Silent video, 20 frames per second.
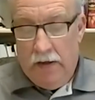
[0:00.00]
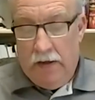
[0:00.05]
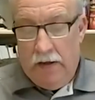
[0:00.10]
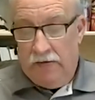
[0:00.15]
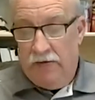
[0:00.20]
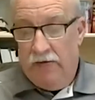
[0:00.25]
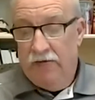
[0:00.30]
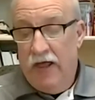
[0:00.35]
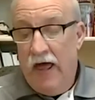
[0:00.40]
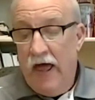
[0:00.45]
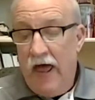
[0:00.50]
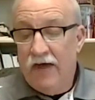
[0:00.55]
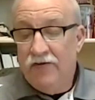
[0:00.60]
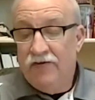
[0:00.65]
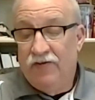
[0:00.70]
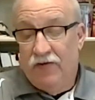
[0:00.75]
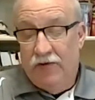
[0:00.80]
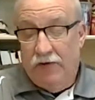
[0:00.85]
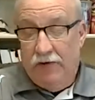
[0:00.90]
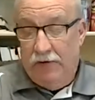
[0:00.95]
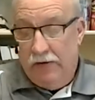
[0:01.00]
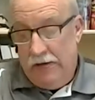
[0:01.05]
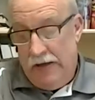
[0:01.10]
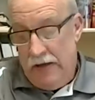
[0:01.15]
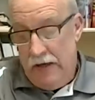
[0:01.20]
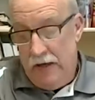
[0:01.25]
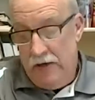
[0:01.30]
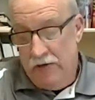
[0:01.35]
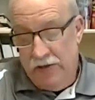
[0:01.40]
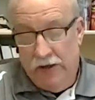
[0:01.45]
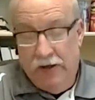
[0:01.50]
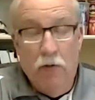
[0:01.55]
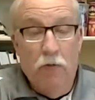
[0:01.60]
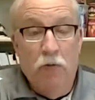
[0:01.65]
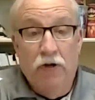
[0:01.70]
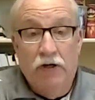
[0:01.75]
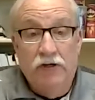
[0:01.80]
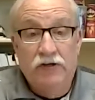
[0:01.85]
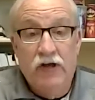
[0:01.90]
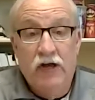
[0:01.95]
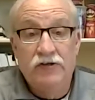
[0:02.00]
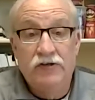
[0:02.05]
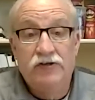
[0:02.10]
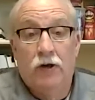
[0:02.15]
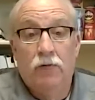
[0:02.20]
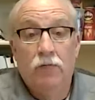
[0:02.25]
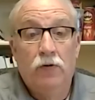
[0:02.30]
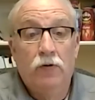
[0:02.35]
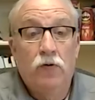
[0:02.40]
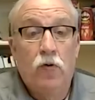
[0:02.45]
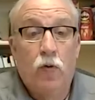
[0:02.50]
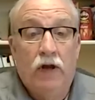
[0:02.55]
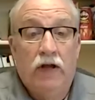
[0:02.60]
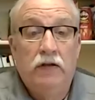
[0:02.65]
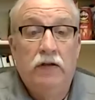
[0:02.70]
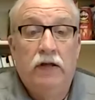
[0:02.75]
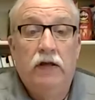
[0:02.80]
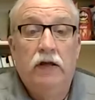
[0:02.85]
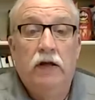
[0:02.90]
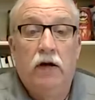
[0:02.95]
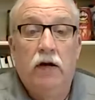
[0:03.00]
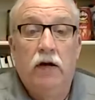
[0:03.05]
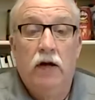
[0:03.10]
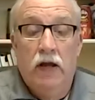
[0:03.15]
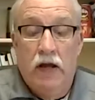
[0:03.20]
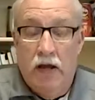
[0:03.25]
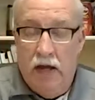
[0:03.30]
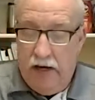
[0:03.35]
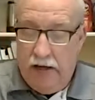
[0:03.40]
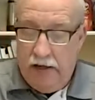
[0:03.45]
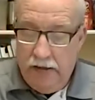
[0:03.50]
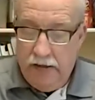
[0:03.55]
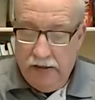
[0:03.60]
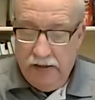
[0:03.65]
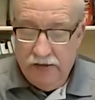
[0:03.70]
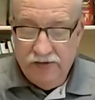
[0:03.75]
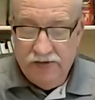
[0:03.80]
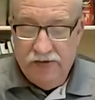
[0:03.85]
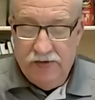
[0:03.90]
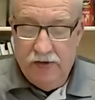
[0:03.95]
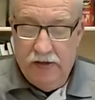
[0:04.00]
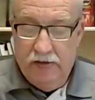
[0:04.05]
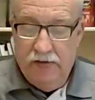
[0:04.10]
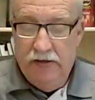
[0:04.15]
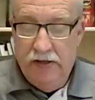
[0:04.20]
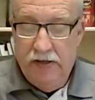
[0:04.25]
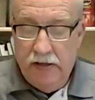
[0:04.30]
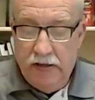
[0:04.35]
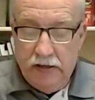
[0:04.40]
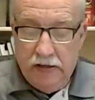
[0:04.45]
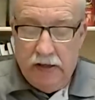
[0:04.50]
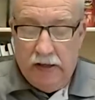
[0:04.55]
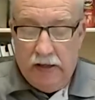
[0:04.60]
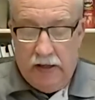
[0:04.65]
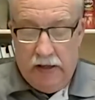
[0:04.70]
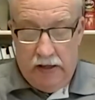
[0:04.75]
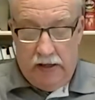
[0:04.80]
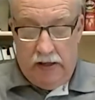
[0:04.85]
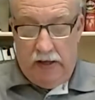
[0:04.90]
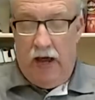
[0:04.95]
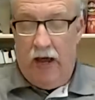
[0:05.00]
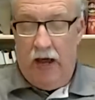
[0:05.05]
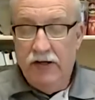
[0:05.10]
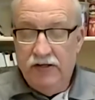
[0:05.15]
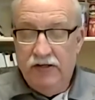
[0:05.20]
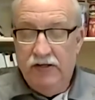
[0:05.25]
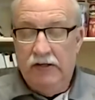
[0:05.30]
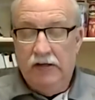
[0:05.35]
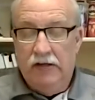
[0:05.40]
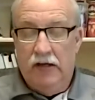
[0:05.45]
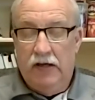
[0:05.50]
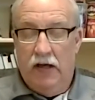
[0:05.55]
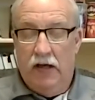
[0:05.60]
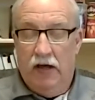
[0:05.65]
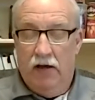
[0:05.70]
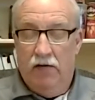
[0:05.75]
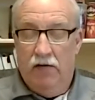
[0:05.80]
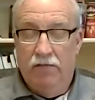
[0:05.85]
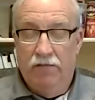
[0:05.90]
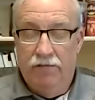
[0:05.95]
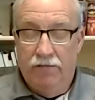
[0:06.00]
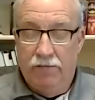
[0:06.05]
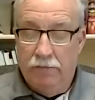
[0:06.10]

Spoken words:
The last thing I want to touch on real quickly here is the idea of